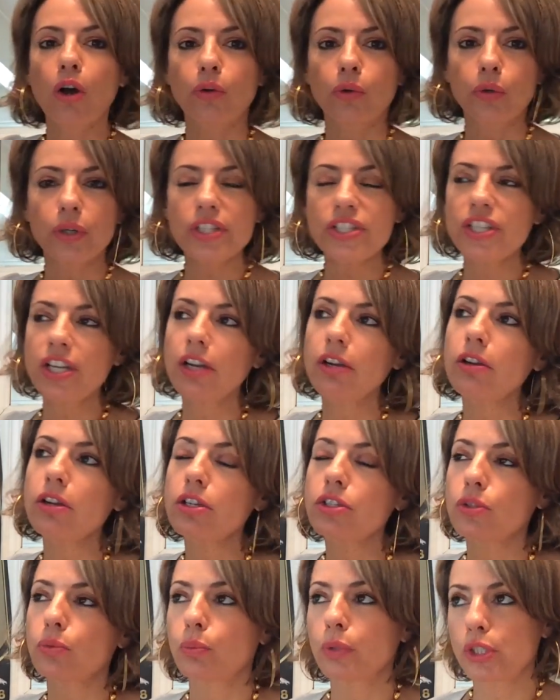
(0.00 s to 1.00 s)
Chris
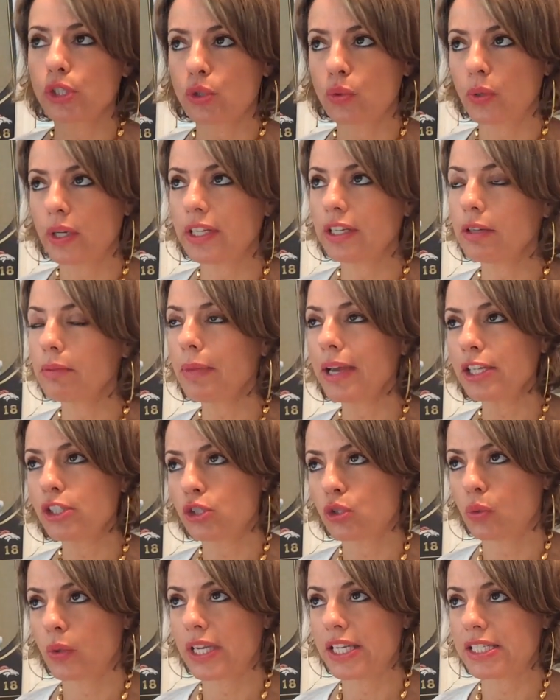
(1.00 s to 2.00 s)
Harris retweeted my
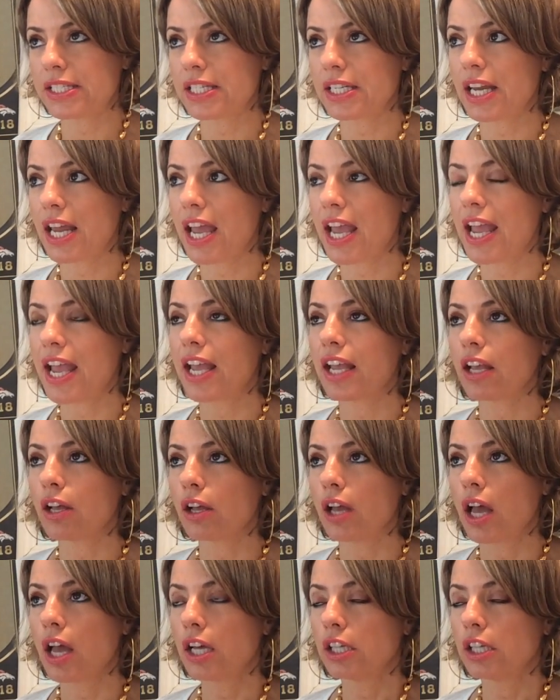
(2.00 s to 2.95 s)
tweet today.